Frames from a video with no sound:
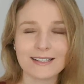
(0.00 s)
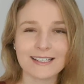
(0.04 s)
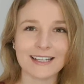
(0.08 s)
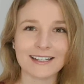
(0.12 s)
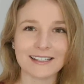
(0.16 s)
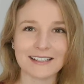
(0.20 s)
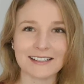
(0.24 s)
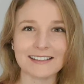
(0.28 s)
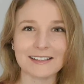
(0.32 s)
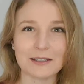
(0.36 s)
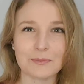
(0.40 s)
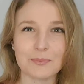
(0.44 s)

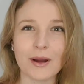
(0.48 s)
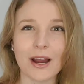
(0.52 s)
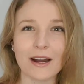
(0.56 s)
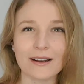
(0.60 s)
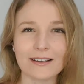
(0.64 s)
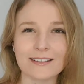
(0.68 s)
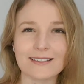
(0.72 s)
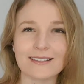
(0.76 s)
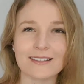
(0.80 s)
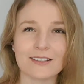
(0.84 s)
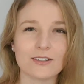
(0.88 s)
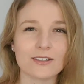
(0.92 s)
technically
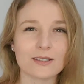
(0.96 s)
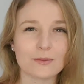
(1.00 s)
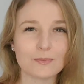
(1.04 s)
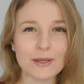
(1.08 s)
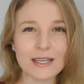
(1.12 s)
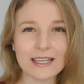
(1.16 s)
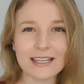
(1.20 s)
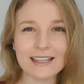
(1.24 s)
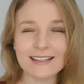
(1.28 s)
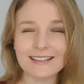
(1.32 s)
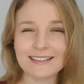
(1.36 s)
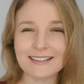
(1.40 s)
practicing your
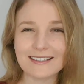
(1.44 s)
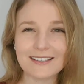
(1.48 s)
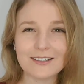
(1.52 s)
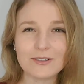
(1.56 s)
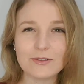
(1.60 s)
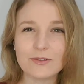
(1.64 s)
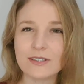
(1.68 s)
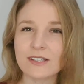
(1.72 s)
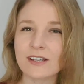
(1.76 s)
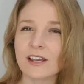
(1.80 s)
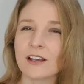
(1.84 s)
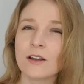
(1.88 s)
speaking
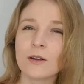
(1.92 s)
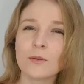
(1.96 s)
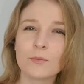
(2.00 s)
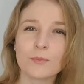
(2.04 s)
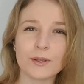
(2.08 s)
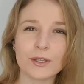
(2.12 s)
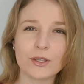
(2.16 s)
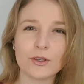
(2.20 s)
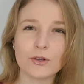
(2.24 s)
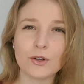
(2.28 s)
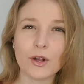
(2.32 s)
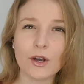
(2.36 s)
skills,
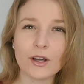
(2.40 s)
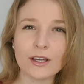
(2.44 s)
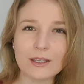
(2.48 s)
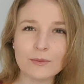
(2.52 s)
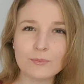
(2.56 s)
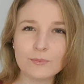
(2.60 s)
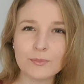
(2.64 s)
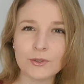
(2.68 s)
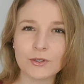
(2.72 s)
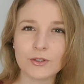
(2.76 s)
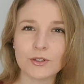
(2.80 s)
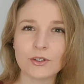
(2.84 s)
but you're not
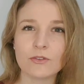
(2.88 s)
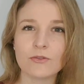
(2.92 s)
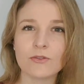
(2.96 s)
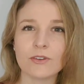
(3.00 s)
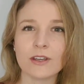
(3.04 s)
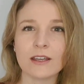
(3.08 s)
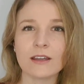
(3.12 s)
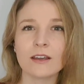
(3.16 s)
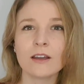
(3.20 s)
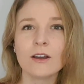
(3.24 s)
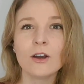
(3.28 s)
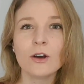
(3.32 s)

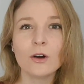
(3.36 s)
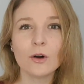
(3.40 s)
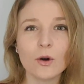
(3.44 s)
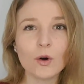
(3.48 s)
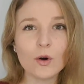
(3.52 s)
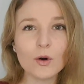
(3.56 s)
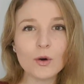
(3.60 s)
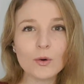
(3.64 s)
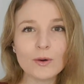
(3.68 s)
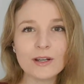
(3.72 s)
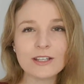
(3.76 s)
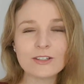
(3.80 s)
improving.
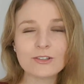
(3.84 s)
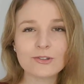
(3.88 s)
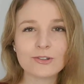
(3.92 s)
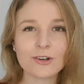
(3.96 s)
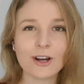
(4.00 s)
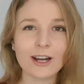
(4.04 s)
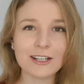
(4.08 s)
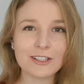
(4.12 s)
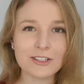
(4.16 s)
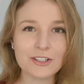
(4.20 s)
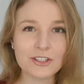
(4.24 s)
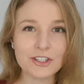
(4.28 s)
Always
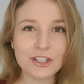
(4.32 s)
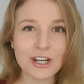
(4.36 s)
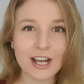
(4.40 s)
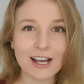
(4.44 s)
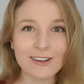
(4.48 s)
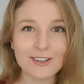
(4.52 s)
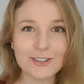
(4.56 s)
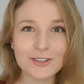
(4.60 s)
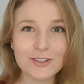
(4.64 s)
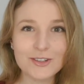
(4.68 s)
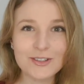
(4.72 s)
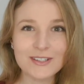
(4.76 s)
try to
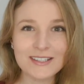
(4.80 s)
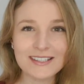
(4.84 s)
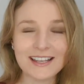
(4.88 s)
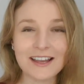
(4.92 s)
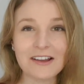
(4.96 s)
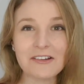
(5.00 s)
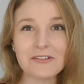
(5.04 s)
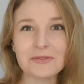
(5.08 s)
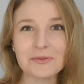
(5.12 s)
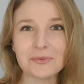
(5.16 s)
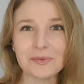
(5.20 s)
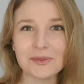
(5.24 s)
challenge
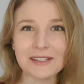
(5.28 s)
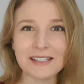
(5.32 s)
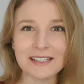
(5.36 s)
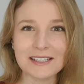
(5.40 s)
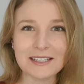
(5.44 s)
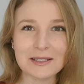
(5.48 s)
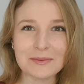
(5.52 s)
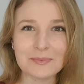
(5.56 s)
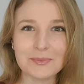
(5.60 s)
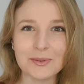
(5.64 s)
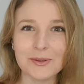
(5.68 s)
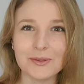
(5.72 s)
yourself with
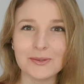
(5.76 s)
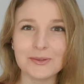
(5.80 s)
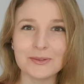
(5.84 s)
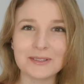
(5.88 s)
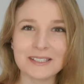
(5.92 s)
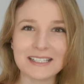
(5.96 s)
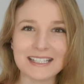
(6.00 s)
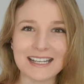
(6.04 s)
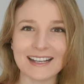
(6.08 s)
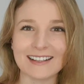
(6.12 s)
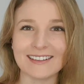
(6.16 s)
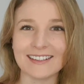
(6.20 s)
these small
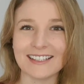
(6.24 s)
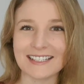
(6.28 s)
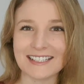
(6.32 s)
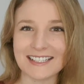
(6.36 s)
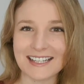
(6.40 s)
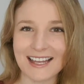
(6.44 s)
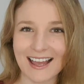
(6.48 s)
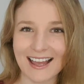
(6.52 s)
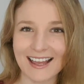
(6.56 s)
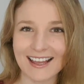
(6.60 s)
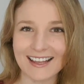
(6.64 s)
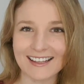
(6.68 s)
daily
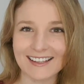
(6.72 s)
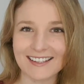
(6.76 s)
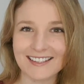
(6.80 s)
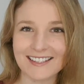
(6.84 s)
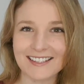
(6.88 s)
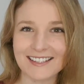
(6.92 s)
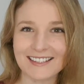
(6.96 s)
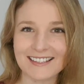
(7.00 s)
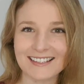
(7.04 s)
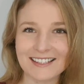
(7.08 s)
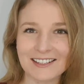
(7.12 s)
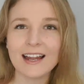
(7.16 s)

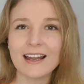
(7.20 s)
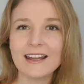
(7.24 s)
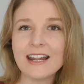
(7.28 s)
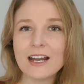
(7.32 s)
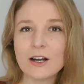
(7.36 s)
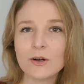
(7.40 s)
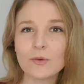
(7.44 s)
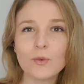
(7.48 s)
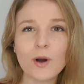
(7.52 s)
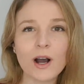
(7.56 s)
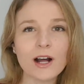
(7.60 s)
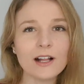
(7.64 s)
tasks.
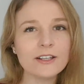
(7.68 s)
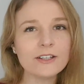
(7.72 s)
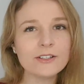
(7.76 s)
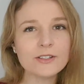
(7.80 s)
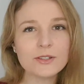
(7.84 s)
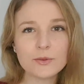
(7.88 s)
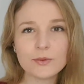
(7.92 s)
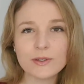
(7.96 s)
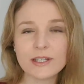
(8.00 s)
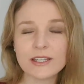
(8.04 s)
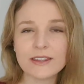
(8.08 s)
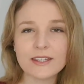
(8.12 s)
Now, while you're
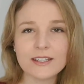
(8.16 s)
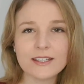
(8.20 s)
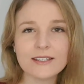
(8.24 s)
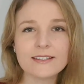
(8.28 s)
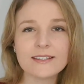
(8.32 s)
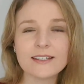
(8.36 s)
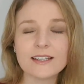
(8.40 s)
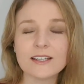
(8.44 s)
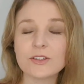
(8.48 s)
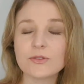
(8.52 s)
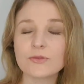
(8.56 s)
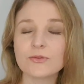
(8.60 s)
doing this,
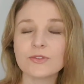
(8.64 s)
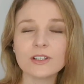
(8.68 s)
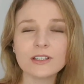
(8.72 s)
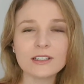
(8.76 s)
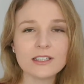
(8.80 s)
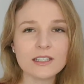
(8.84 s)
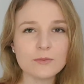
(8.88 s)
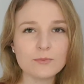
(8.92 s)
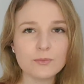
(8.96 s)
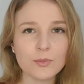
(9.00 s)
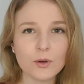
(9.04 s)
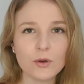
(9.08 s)
it's
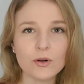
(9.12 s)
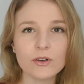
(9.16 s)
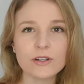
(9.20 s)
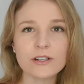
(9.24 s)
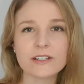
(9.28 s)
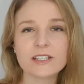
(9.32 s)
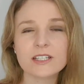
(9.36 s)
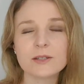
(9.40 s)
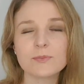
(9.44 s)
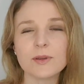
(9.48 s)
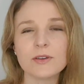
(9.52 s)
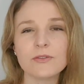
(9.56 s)
really
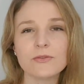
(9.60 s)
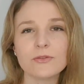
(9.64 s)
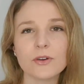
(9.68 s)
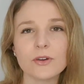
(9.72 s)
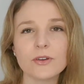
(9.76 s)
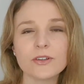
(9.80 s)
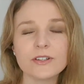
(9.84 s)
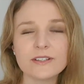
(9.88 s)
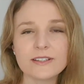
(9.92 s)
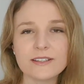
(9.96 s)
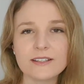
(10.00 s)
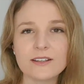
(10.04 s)
important to be
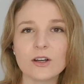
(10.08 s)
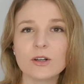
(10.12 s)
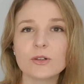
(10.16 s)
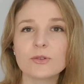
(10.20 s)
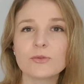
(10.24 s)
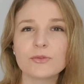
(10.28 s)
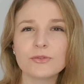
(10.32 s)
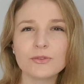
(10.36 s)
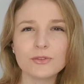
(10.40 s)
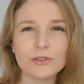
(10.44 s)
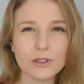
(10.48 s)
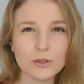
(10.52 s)
focusing on
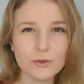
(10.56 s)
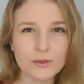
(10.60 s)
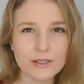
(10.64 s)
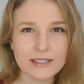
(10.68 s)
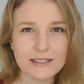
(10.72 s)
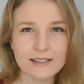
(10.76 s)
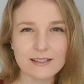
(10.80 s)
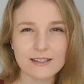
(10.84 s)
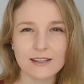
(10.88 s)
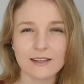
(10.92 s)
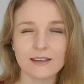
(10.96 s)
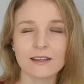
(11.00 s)

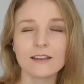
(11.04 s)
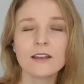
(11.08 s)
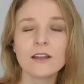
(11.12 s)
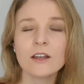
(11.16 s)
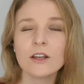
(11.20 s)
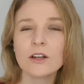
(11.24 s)
fluency.